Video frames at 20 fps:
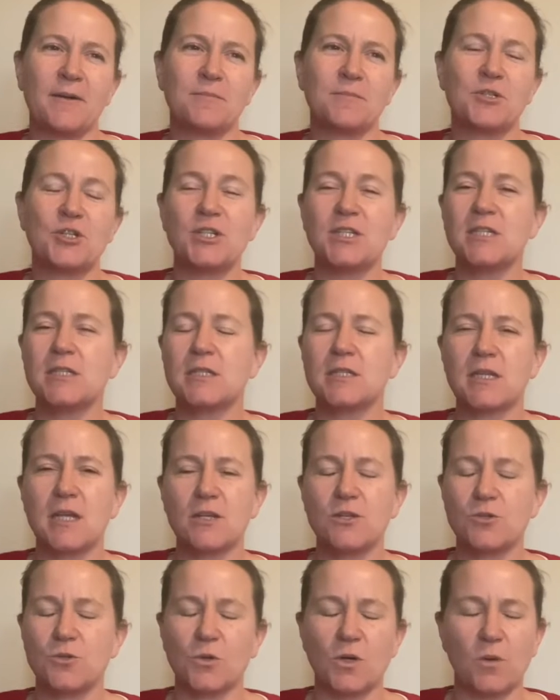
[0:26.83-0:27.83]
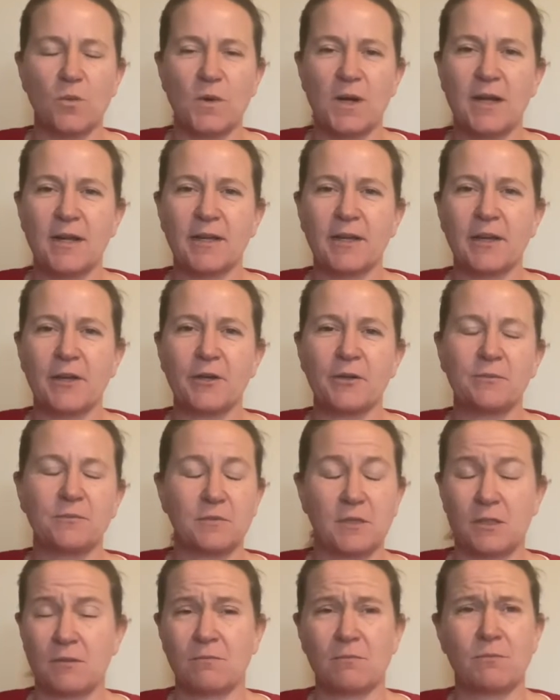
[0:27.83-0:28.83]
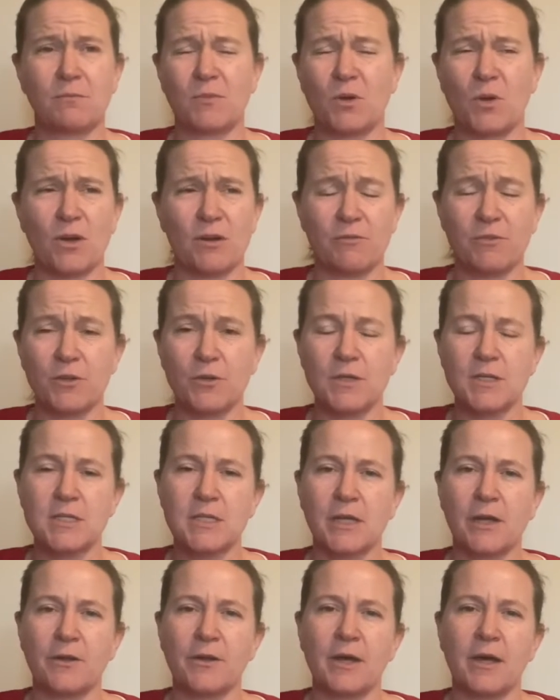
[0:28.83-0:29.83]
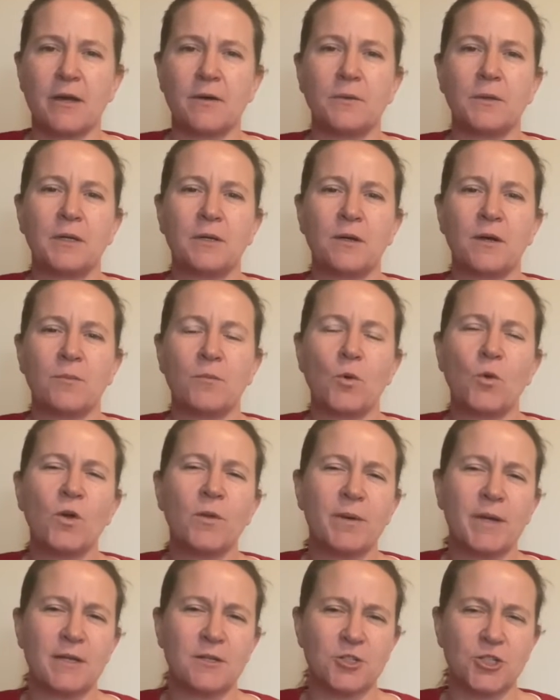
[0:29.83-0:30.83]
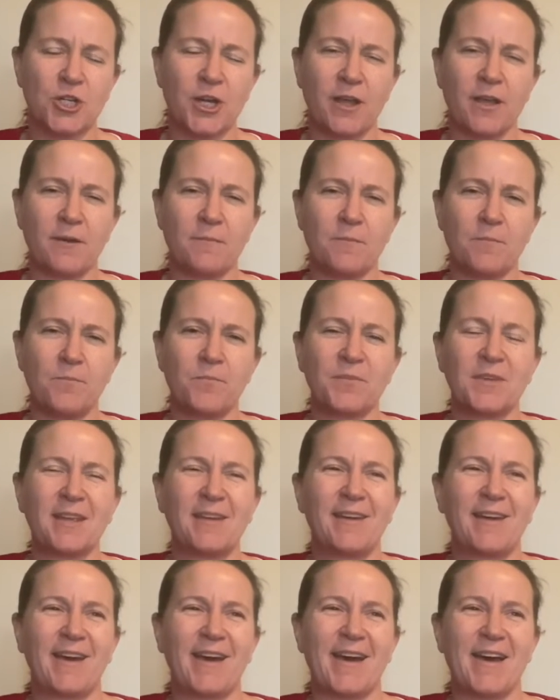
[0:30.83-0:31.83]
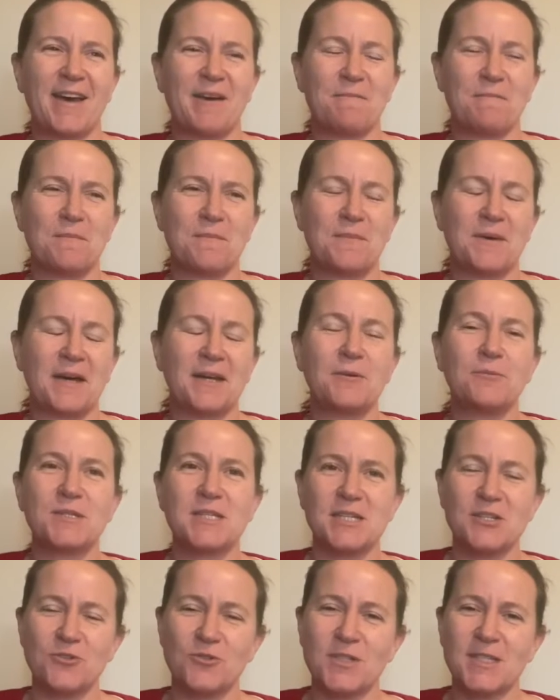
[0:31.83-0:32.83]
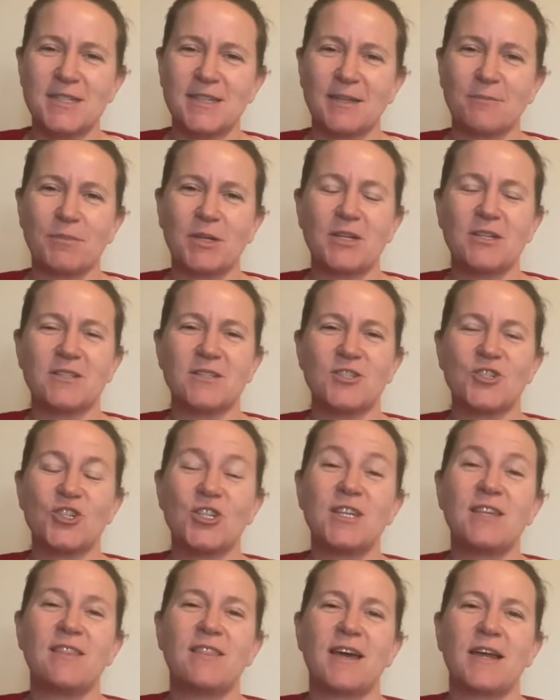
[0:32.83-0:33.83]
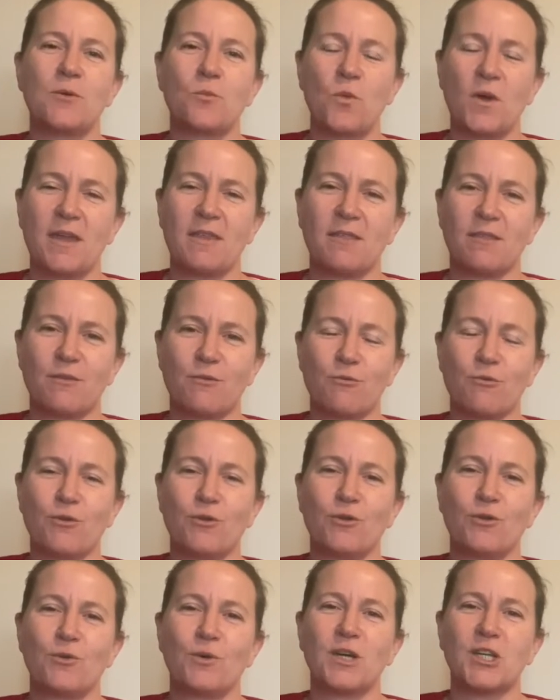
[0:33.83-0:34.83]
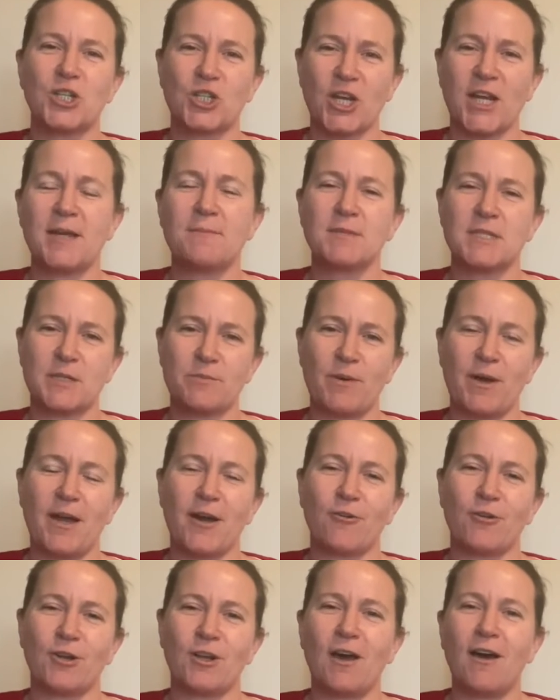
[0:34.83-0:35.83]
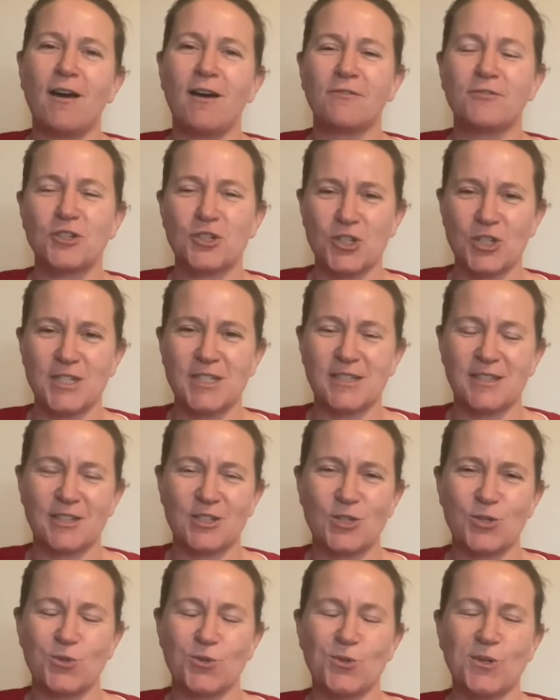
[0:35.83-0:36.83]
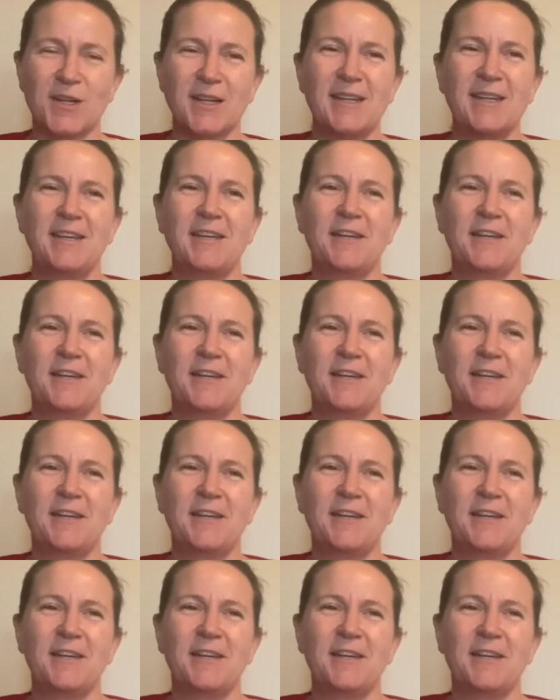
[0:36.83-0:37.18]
She did a TED Talk a while ago, quite a few years ago now, all about shame. And it was interesting because she then went through a shame spiral after she did the talk,